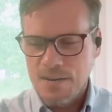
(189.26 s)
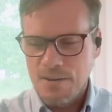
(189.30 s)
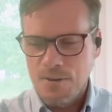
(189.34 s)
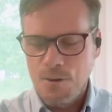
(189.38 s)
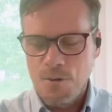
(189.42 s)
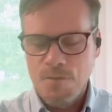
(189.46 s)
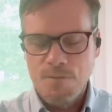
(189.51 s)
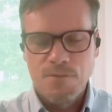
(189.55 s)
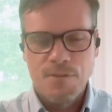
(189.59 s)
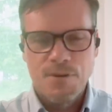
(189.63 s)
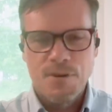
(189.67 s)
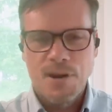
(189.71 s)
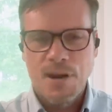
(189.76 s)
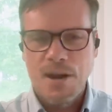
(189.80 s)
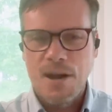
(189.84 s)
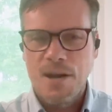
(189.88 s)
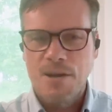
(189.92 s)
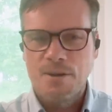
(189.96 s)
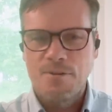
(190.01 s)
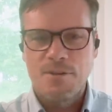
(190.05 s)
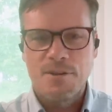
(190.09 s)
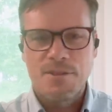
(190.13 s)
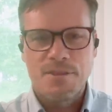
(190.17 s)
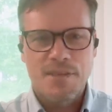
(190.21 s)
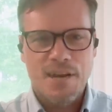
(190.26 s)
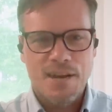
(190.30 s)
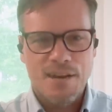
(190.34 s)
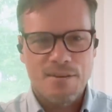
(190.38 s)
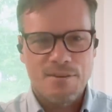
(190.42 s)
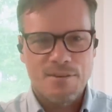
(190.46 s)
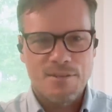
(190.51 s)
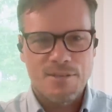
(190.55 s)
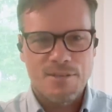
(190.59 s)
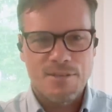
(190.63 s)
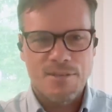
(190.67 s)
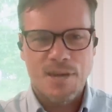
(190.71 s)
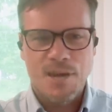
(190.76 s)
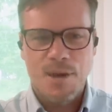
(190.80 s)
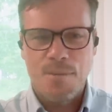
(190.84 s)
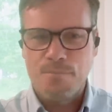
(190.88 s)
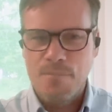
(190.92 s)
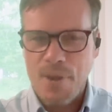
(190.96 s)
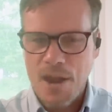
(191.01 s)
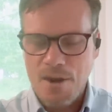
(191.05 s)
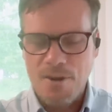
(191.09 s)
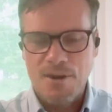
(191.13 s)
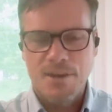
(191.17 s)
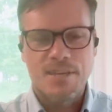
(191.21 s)
over 100,000
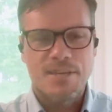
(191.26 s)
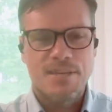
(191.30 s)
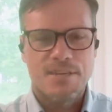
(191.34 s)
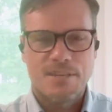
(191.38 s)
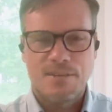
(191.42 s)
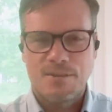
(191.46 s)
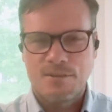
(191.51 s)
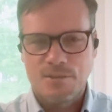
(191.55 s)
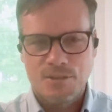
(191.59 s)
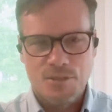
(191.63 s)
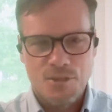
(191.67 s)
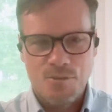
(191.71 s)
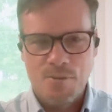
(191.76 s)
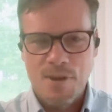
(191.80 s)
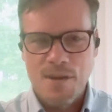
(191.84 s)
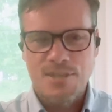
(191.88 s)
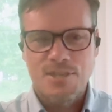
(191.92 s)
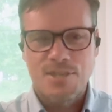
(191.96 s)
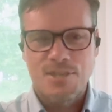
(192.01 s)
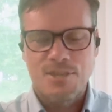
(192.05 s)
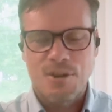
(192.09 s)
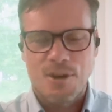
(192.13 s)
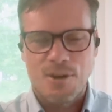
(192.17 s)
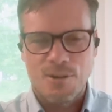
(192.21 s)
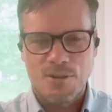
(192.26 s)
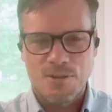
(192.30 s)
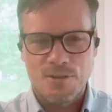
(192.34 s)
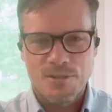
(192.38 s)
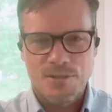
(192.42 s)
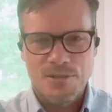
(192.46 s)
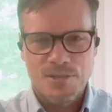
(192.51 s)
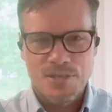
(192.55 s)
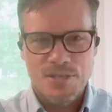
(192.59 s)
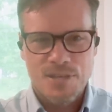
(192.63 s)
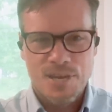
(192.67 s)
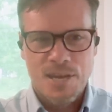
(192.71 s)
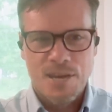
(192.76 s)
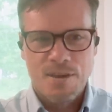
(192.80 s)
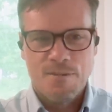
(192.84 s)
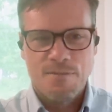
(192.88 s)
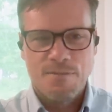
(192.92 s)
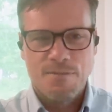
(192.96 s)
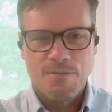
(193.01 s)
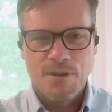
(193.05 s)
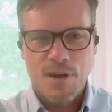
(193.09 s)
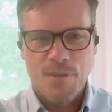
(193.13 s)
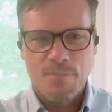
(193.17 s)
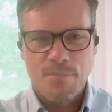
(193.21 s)
American US dollars
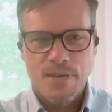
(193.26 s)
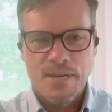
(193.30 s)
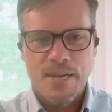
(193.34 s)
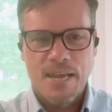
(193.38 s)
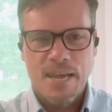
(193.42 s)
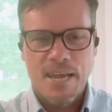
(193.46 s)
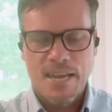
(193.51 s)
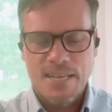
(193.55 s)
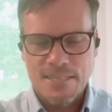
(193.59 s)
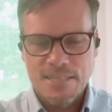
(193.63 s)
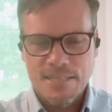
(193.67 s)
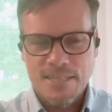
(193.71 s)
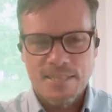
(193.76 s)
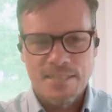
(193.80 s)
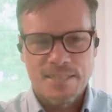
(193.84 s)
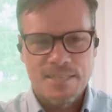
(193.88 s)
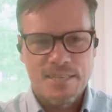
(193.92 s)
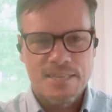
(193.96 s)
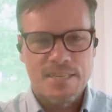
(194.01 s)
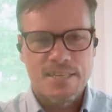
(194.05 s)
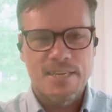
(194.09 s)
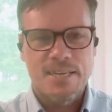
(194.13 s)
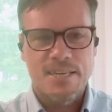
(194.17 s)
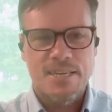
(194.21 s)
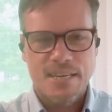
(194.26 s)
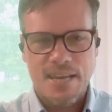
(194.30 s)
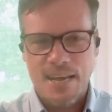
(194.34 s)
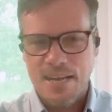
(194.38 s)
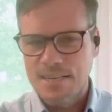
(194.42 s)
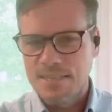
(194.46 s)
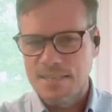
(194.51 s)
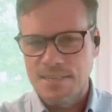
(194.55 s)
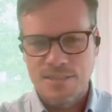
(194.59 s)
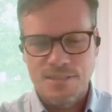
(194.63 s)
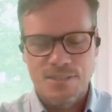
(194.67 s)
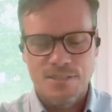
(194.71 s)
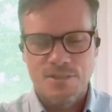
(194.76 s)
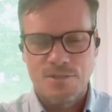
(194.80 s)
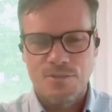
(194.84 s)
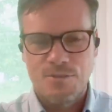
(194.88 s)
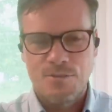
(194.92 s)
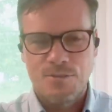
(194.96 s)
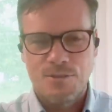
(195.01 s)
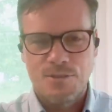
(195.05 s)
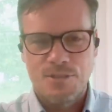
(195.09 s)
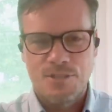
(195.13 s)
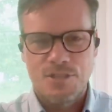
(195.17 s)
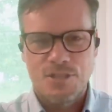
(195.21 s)
from an entity connected
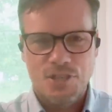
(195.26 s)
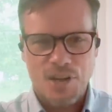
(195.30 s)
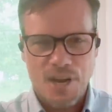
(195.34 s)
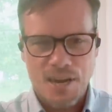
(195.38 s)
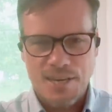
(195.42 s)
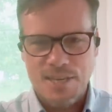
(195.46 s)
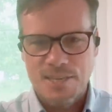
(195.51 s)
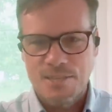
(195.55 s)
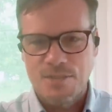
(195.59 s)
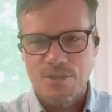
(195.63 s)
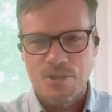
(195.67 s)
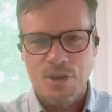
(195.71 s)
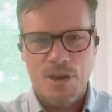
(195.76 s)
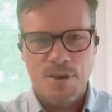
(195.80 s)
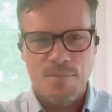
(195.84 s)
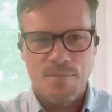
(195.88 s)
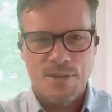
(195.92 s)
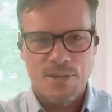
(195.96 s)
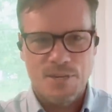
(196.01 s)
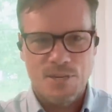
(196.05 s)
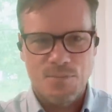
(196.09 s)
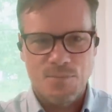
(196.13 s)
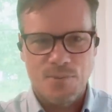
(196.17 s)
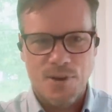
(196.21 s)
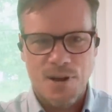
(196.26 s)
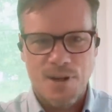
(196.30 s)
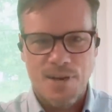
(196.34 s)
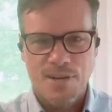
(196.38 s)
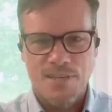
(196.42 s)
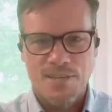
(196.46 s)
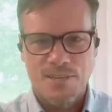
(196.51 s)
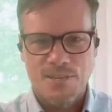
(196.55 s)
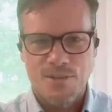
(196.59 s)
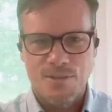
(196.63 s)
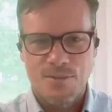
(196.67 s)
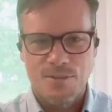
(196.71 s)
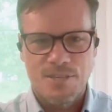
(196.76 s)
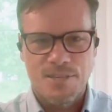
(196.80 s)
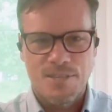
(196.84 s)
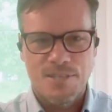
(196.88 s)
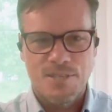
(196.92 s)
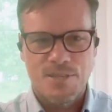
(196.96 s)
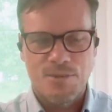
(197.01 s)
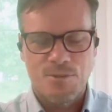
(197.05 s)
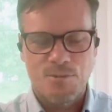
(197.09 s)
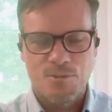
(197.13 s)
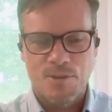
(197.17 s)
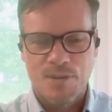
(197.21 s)
to the Chinese Communist Party. So
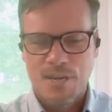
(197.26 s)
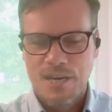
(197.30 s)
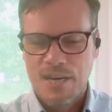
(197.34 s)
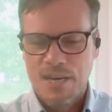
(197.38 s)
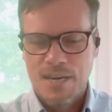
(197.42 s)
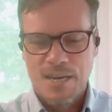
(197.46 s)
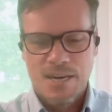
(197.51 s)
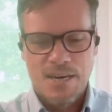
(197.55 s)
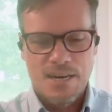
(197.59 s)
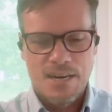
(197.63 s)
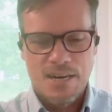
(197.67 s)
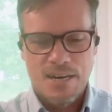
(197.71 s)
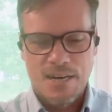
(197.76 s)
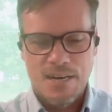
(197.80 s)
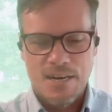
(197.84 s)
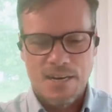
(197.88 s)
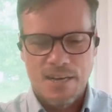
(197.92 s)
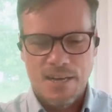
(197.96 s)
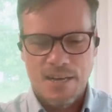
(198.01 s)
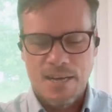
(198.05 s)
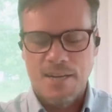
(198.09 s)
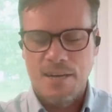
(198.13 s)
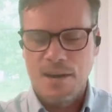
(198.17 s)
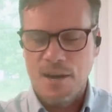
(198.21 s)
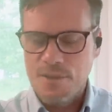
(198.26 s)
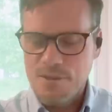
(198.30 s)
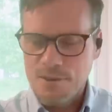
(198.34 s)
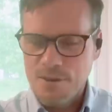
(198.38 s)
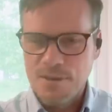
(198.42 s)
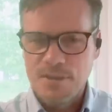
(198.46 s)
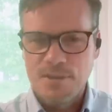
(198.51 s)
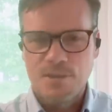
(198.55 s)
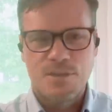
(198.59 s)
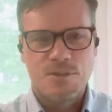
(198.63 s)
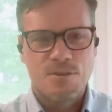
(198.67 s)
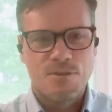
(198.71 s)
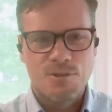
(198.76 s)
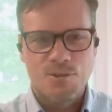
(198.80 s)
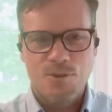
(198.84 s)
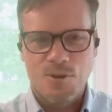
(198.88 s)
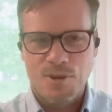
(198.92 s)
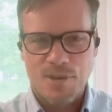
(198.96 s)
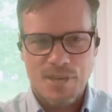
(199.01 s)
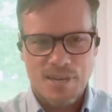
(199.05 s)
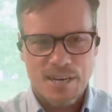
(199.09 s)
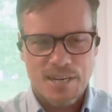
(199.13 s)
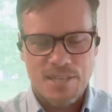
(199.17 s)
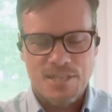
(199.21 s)
this is another news
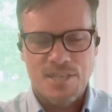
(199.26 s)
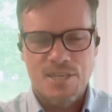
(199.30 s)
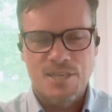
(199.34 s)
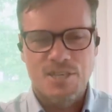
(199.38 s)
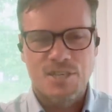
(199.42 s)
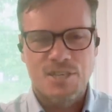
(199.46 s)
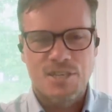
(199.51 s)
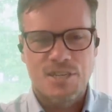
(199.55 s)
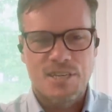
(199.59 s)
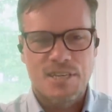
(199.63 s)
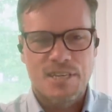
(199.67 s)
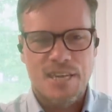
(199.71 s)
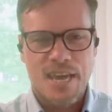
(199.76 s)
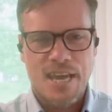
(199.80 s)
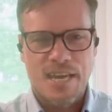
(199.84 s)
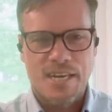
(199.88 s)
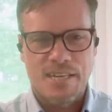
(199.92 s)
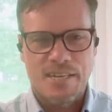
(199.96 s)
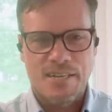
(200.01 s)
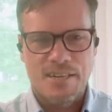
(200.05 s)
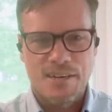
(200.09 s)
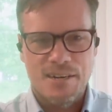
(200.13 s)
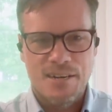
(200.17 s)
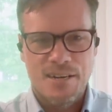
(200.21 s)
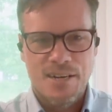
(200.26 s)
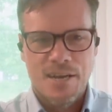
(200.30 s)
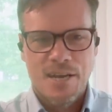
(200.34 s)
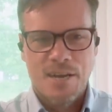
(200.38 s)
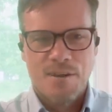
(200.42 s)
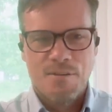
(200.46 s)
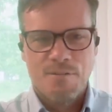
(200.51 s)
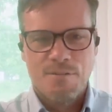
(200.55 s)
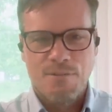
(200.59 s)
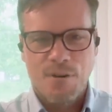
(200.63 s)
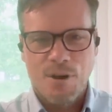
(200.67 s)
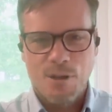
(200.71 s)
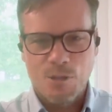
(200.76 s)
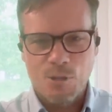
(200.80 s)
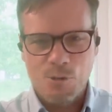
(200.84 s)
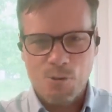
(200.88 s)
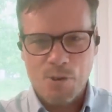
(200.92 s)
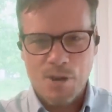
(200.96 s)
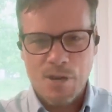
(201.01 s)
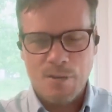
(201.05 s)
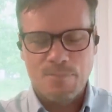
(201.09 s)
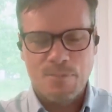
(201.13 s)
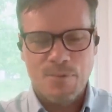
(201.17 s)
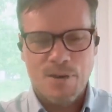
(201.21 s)
organization in Canada
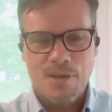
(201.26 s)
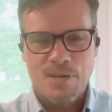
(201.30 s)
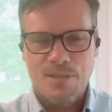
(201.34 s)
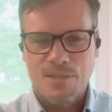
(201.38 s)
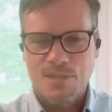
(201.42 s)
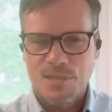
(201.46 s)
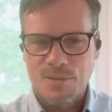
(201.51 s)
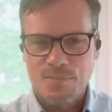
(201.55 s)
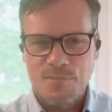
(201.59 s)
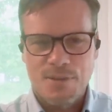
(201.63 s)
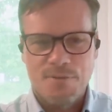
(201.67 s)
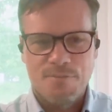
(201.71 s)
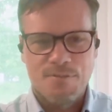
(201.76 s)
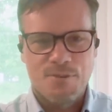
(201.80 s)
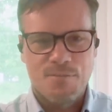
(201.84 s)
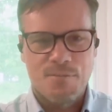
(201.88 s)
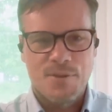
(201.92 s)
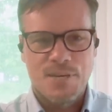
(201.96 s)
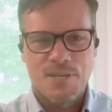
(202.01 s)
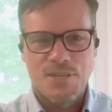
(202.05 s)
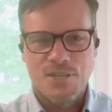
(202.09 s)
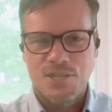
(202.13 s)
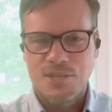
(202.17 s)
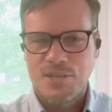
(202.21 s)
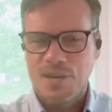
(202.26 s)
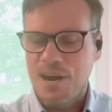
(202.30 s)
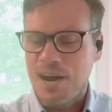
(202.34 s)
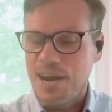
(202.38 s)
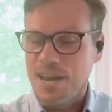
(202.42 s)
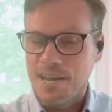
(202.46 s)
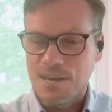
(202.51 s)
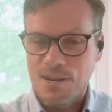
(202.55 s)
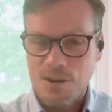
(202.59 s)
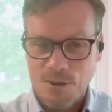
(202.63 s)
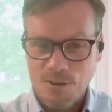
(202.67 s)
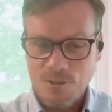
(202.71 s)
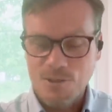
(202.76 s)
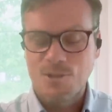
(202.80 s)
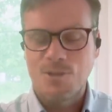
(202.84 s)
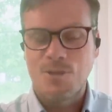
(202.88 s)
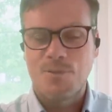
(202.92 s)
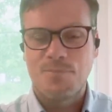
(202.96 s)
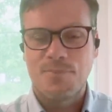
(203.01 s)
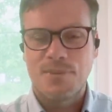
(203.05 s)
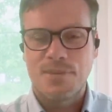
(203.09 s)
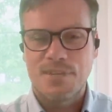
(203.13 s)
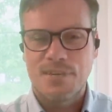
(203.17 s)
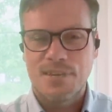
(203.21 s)
followed up on some information I had
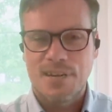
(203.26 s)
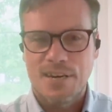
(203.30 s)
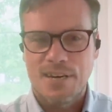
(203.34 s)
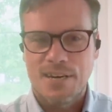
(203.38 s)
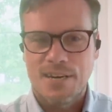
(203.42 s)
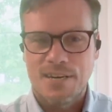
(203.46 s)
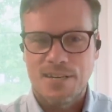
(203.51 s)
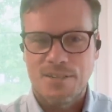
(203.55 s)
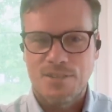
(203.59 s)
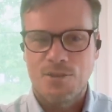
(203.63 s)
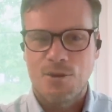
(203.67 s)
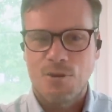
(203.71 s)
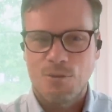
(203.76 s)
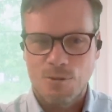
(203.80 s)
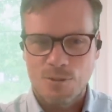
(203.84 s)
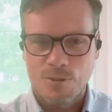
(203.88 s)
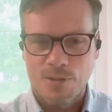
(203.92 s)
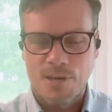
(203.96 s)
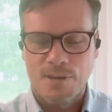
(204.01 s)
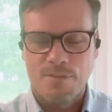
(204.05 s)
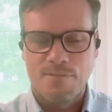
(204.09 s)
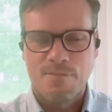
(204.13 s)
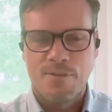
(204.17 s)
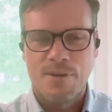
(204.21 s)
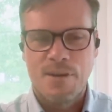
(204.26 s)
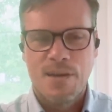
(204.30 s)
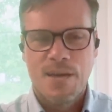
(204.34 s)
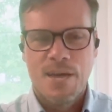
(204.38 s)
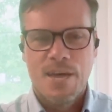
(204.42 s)
also been told of,